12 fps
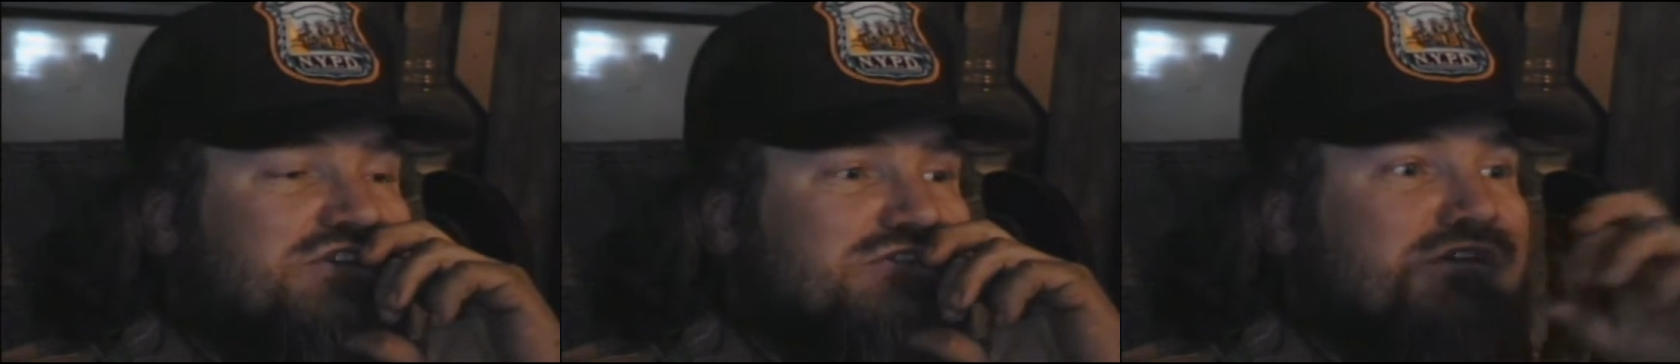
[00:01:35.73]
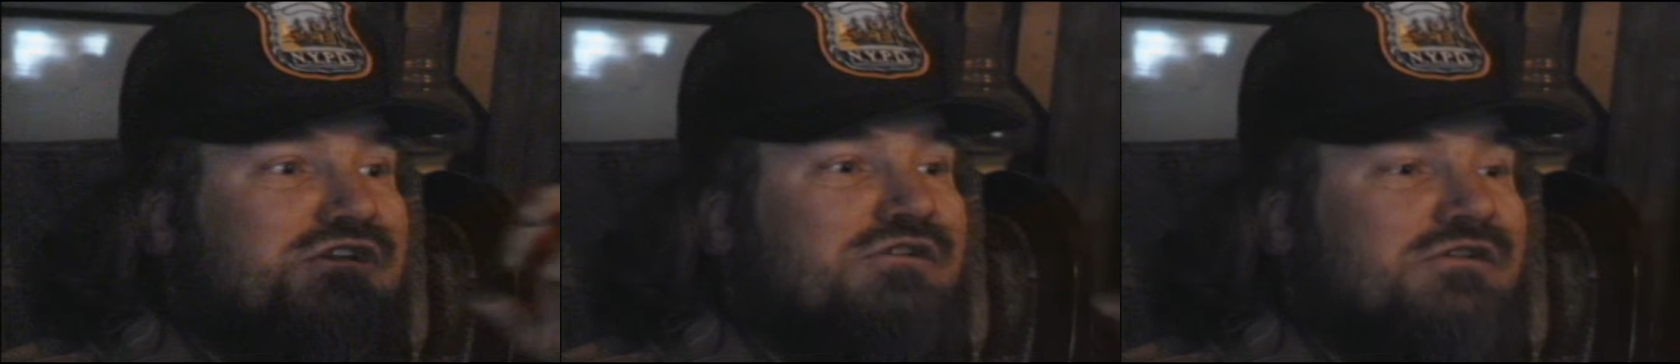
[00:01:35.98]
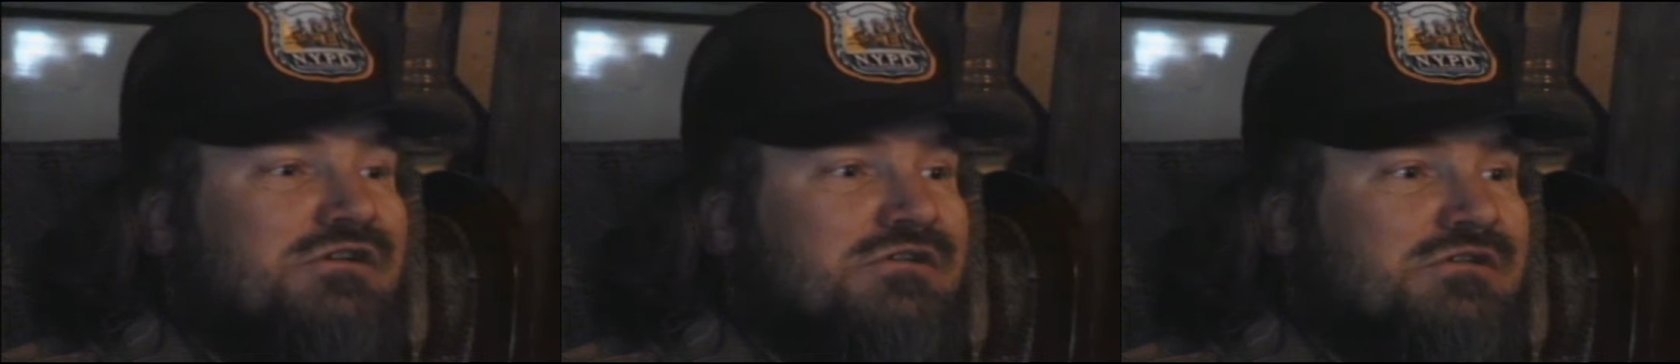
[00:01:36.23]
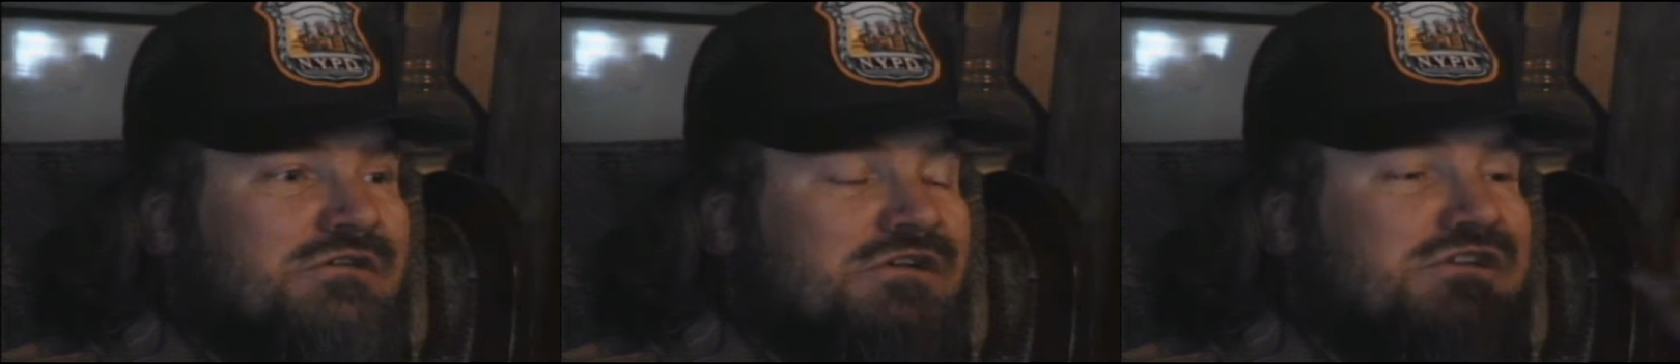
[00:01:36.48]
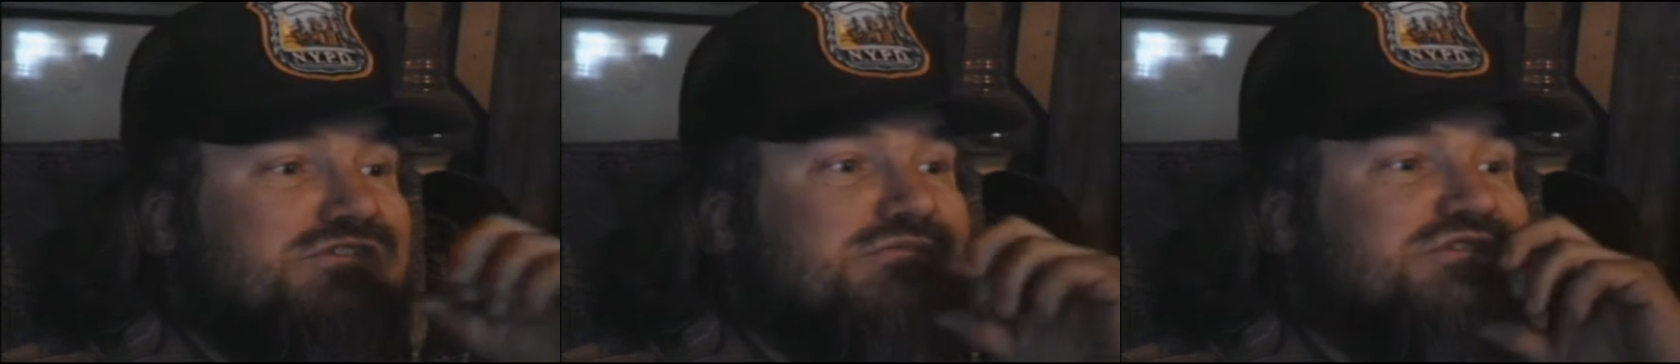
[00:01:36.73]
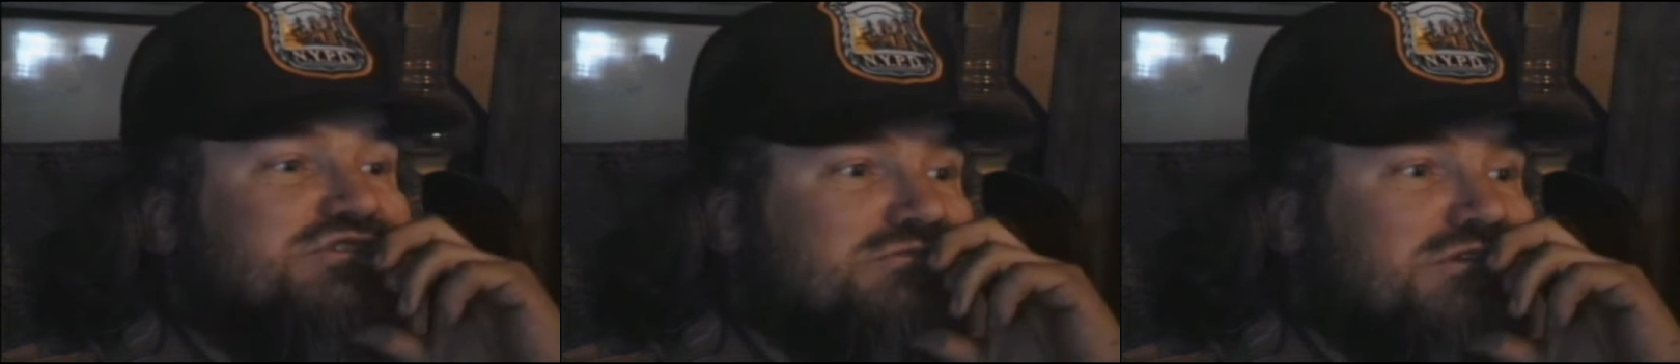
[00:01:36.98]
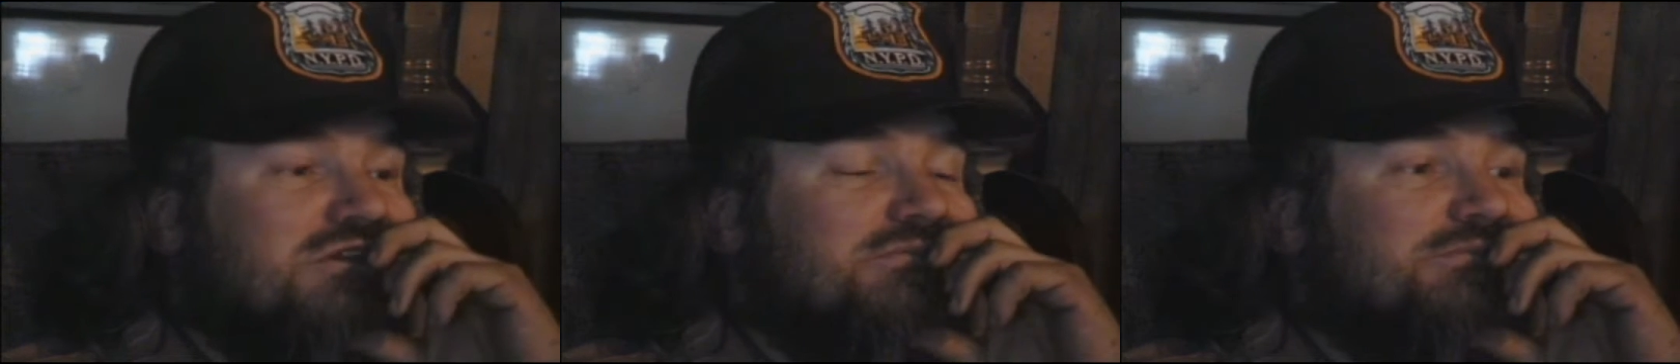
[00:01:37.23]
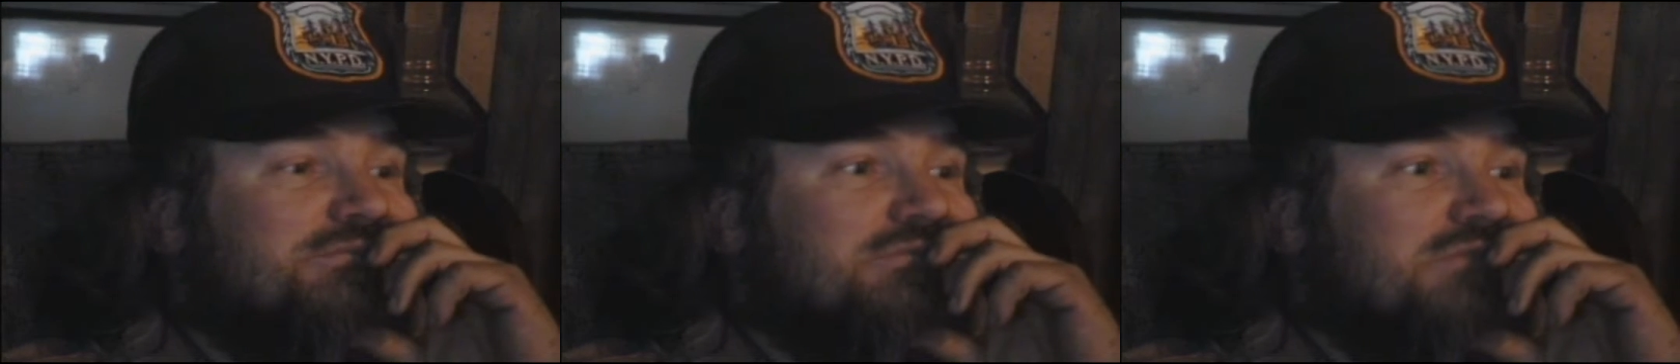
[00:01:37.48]
Schmidt or, or Elizabeth Schmidt,
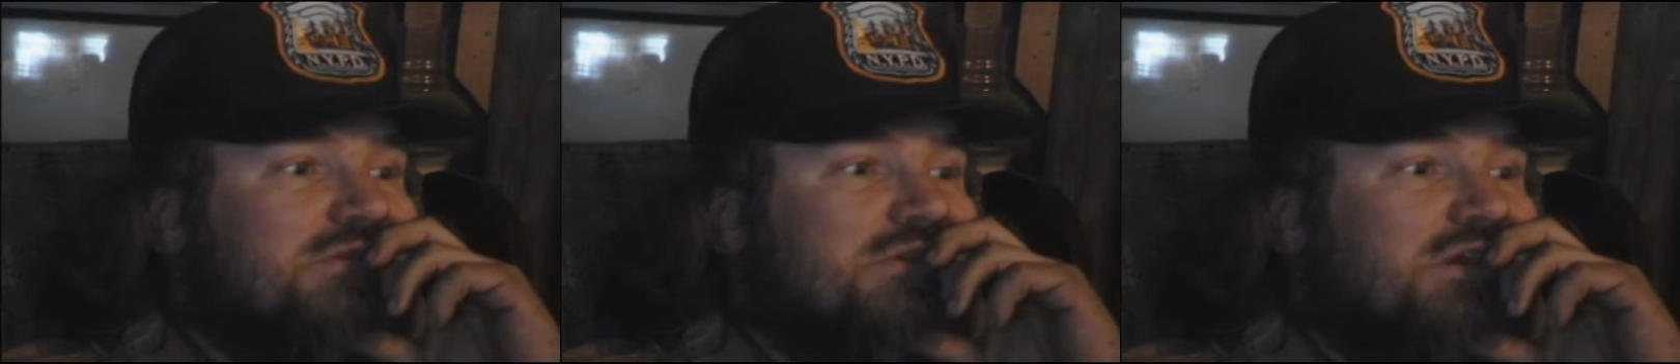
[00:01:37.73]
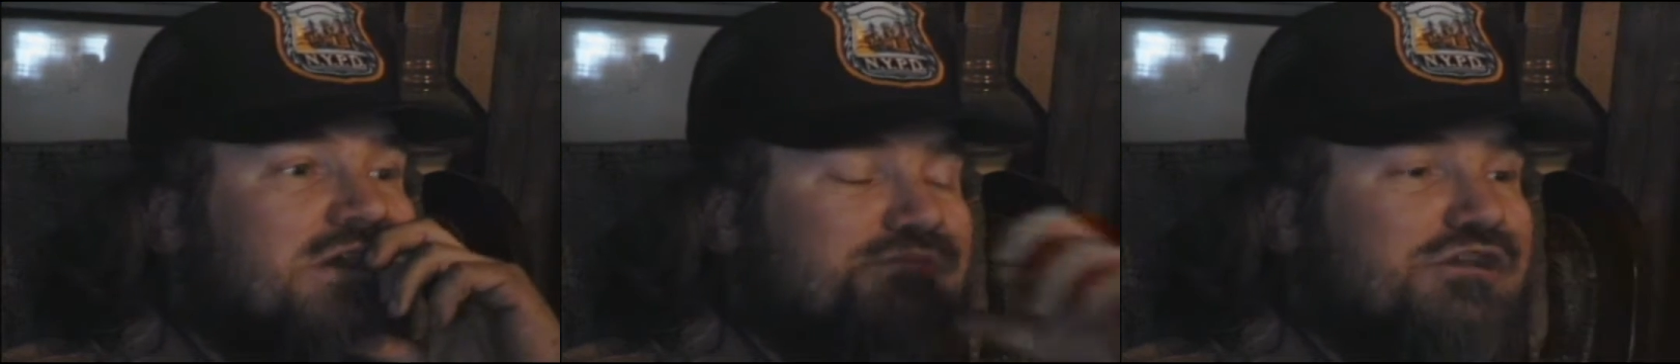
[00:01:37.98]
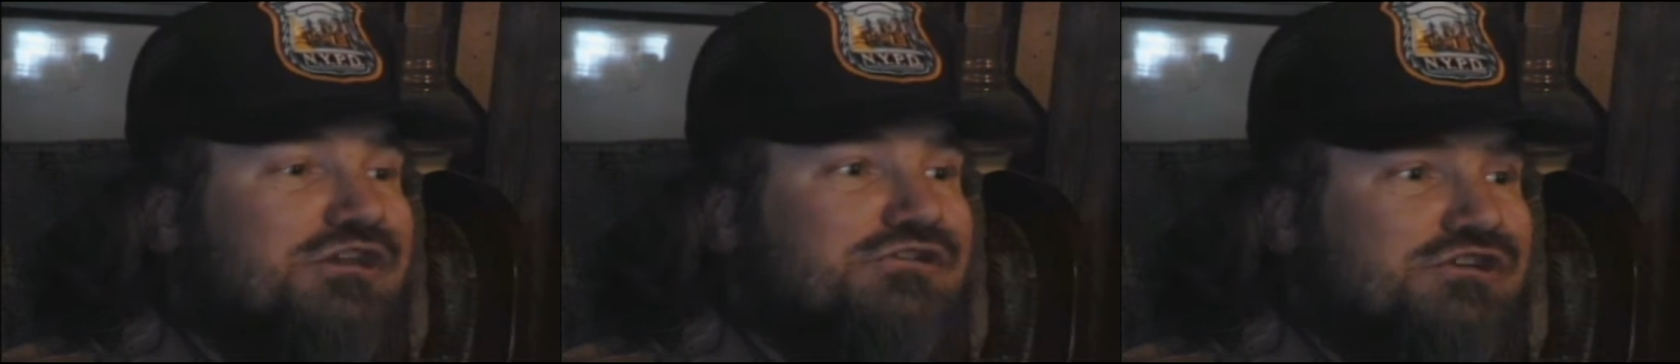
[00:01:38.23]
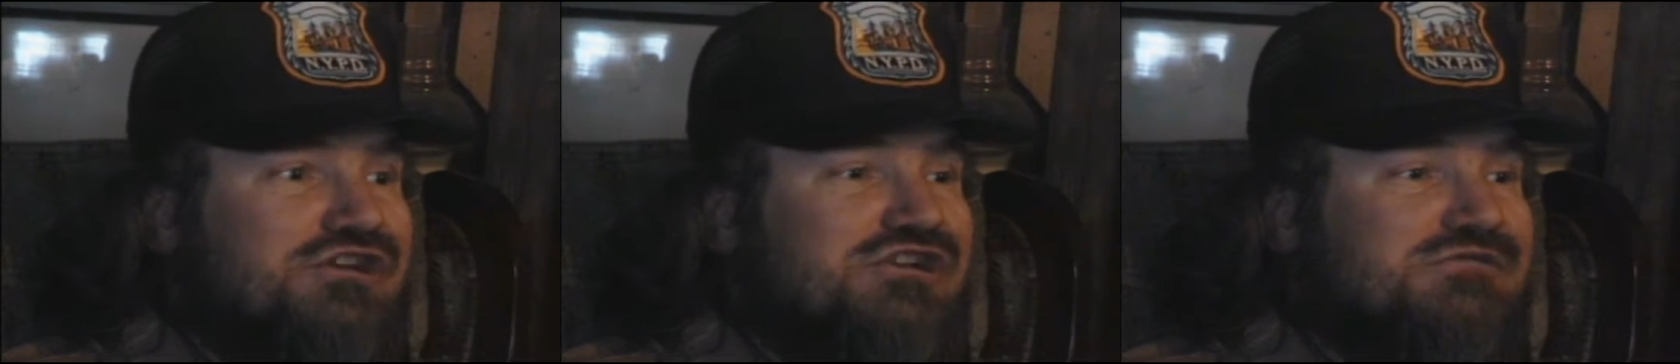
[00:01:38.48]
and Peter D.